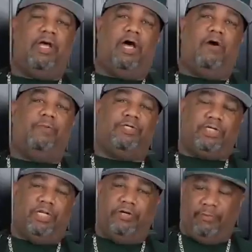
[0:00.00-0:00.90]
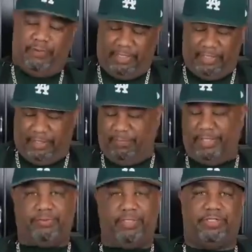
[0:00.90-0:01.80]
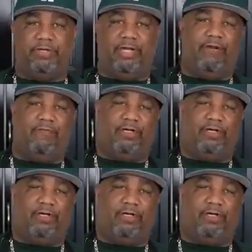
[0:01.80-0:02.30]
I hope this cleared up any mystery that you have,